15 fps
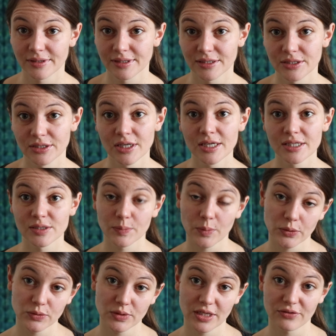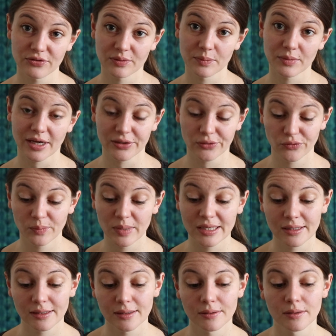It's supposed to give some kind of
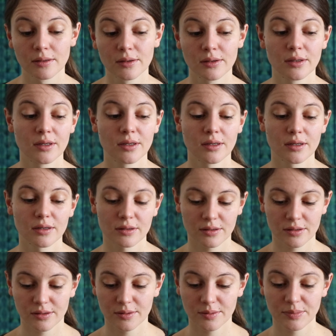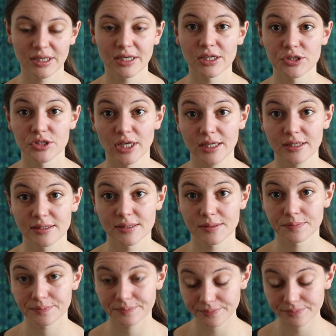pink, pinky shades.